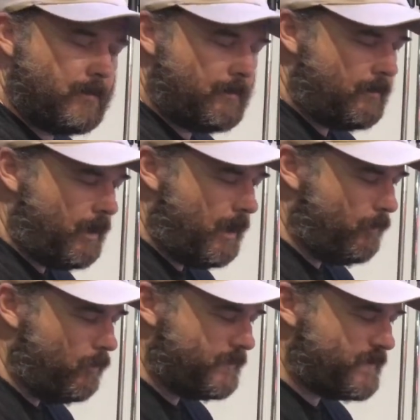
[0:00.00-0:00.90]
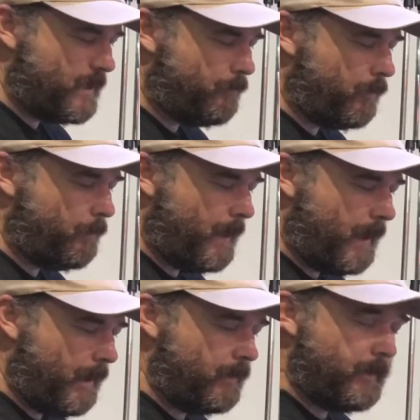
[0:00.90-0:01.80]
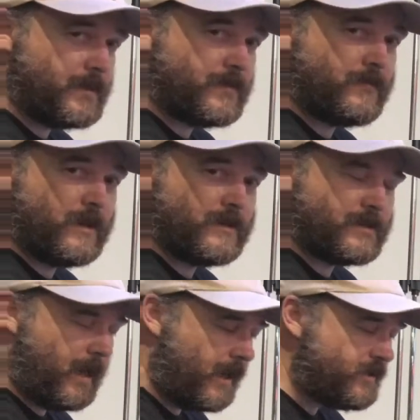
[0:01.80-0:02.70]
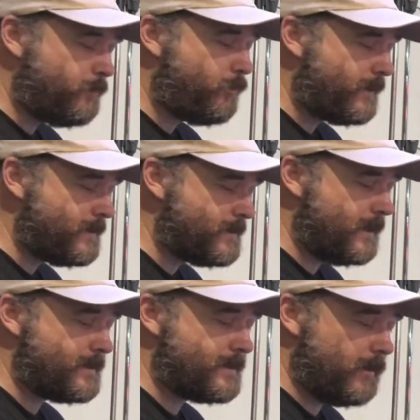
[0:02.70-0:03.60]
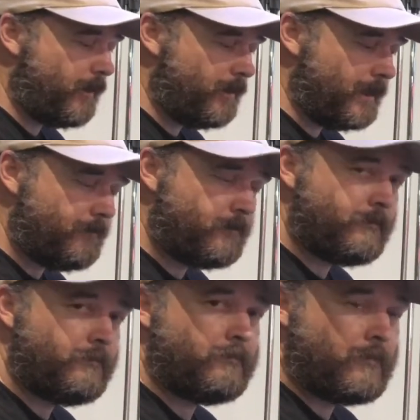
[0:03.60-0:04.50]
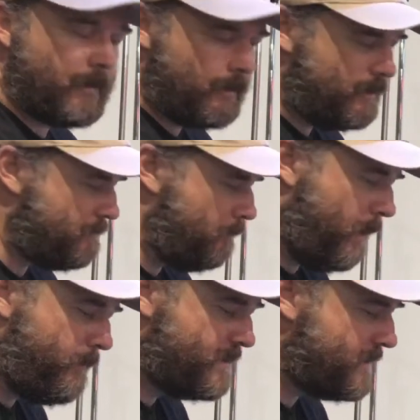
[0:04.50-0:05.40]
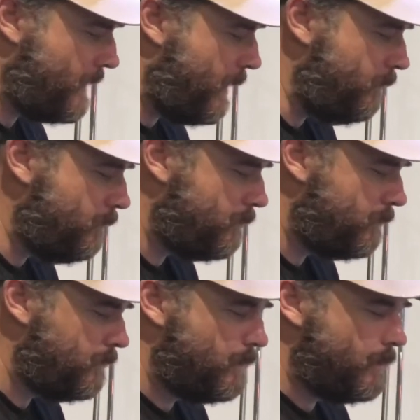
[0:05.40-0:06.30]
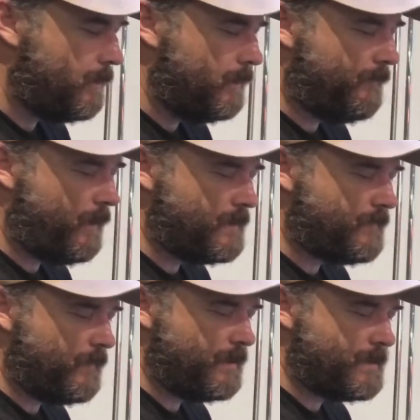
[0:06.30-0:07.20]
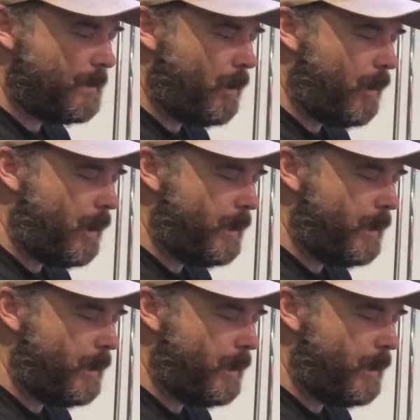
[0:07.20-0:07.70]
I'm also preparing those fingers. Now, as you practice that slowly, just maybe a scale, lift those fingers up high,